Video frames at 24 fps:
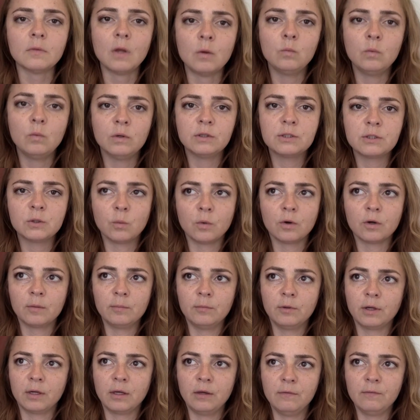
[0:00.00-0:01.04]
What's the word I'm
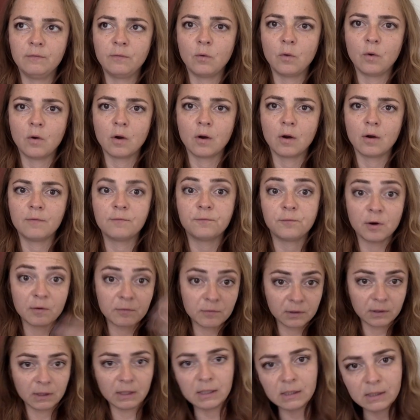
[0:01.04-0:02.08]
looking for?
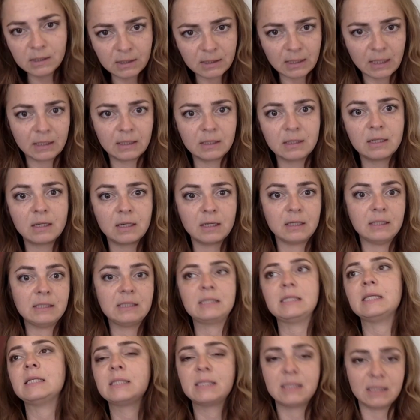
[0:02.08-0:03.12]
Frivolous and
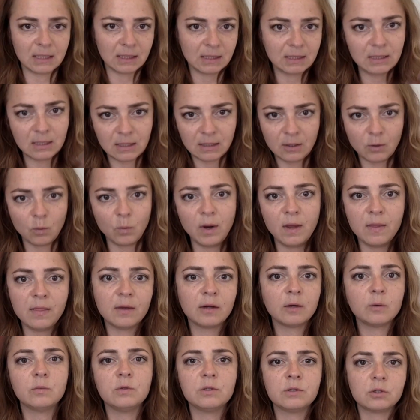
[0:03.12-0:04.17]
consistent, the way that
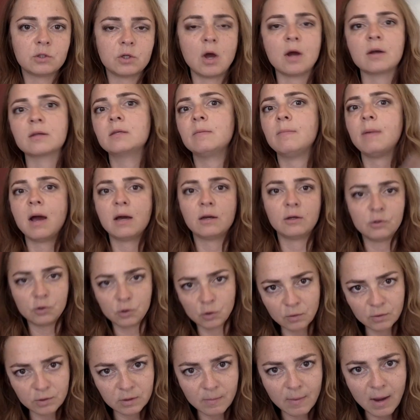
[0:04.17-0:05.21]
it was talked about and
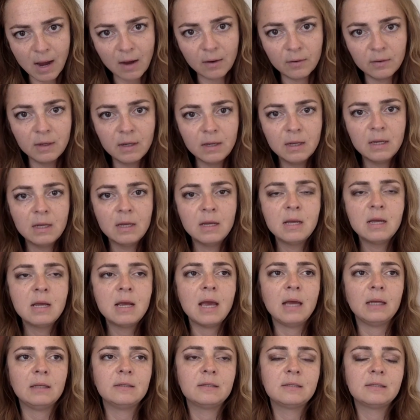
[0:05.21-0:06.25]
joked about.
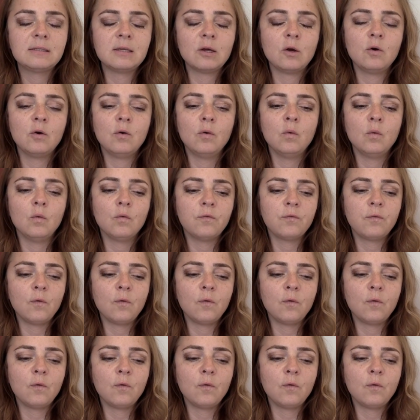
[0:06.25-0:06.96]
And so